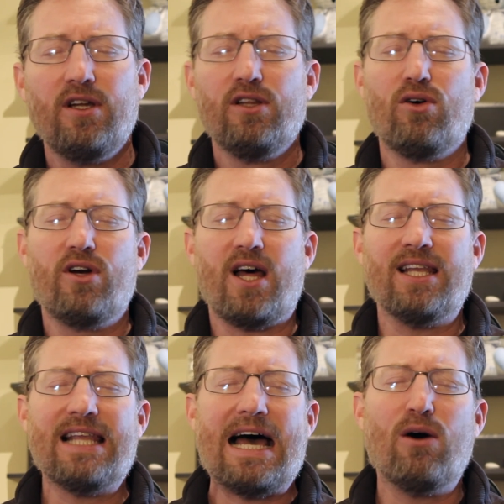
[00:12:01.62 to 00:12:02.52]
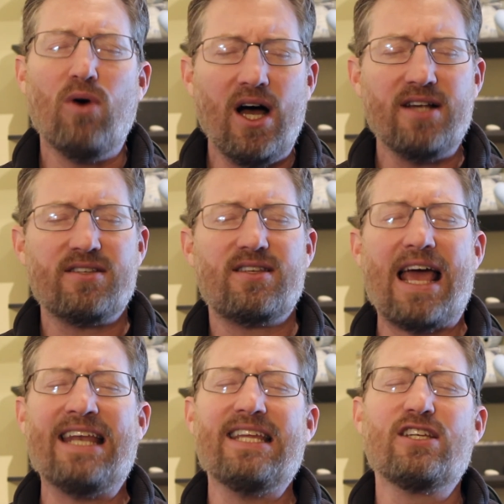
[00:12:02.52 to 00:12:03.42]
Lord, allow us
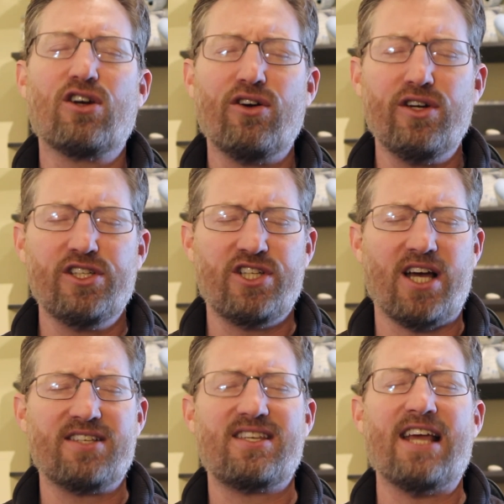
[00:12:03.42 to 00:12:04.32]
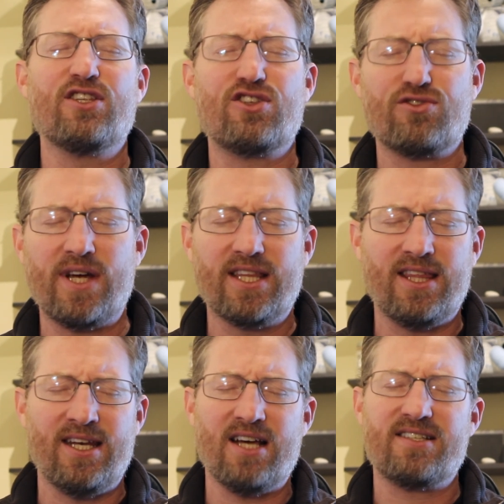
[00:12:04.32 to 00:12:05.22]
and encourage us and
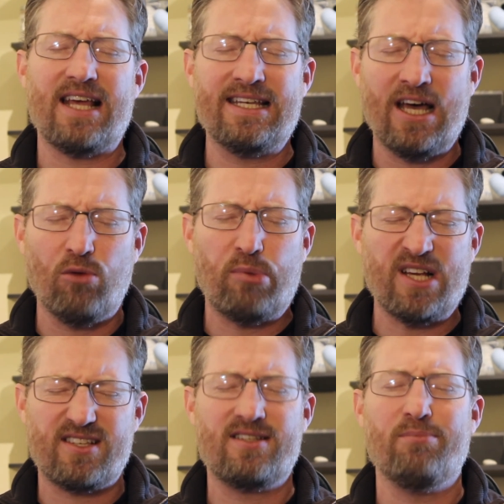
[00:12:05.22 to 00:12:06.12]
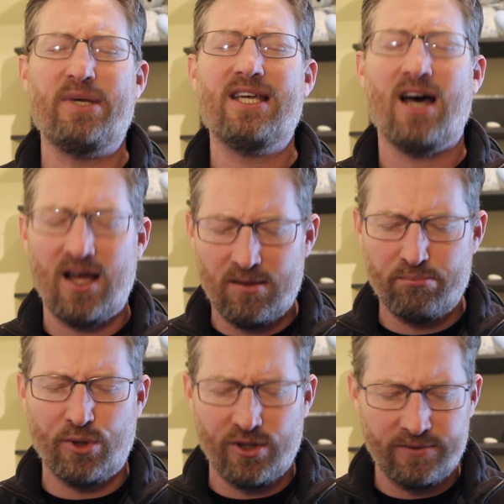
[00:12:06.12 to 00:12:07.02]
strengthen us and help us to be
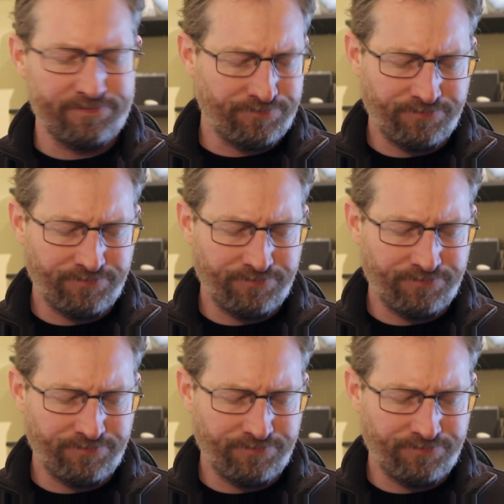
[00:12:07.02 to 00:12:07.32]
humble